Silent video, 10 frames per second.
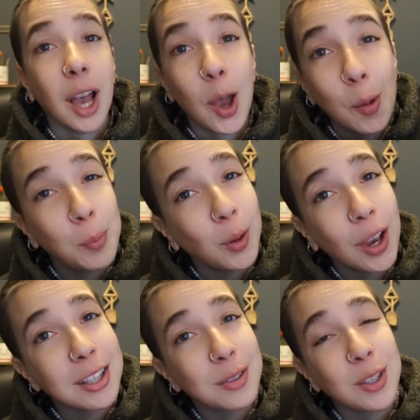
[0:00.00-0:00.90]
I hope you
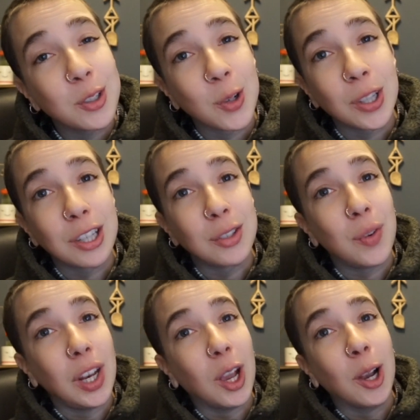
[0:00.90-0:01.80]
guys have enjoyed this
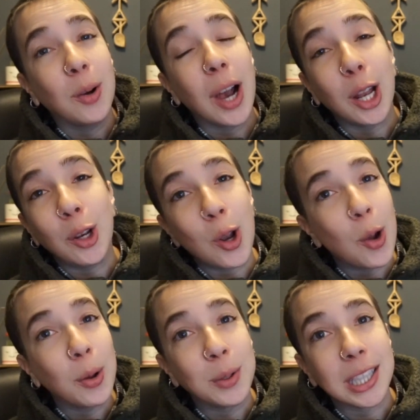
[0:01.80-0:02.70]
video. I
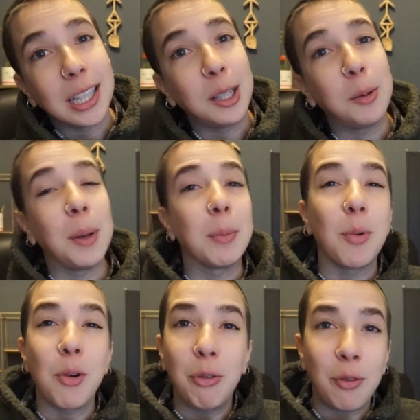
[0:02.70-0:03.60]
know it was a little bit
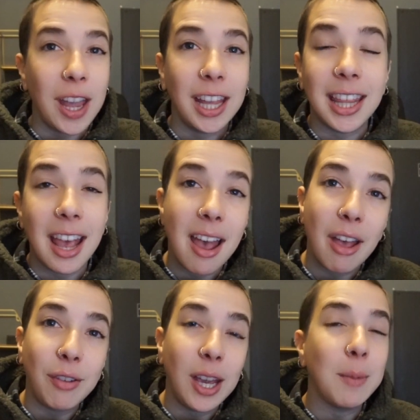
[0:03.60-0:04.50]
more faith
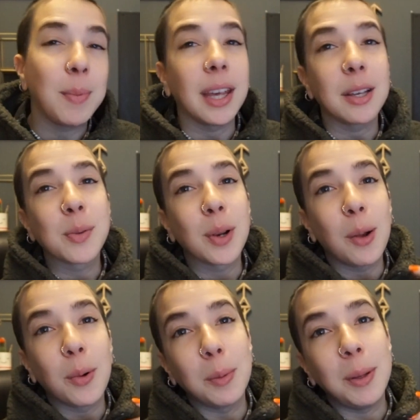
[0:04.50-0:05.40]
heavy, but that's what
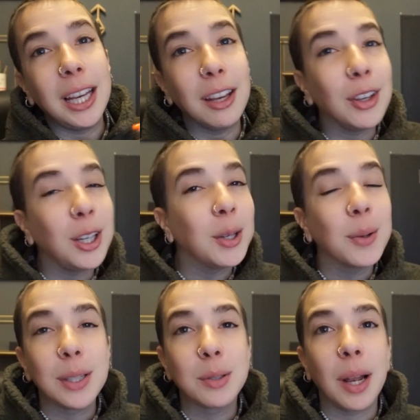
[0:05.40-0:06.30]
I want to be giving
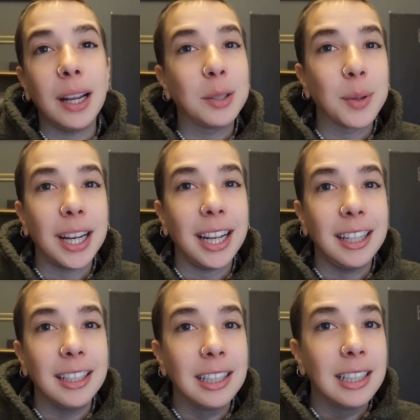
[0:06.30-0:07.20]
you in
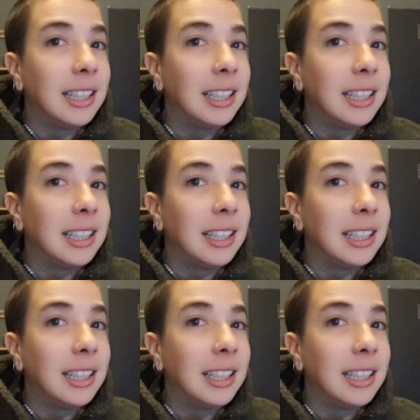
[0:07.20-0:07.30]
2020.